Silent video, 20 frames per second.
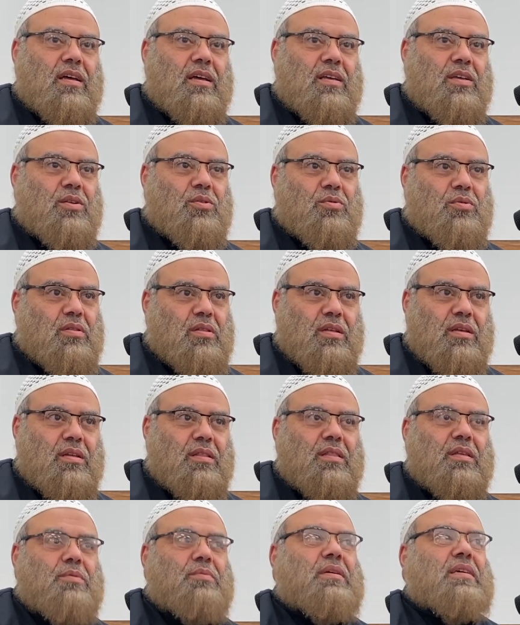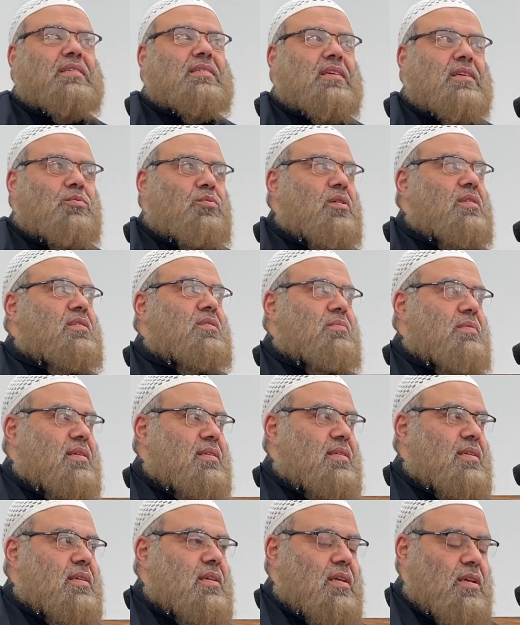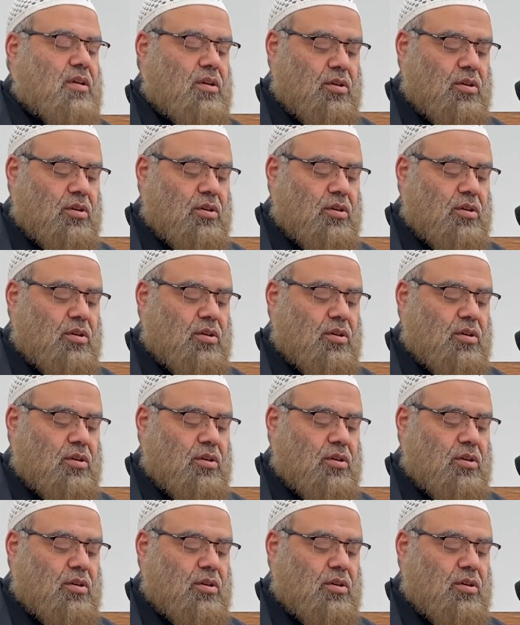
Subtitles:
you know, the reason, one's reason.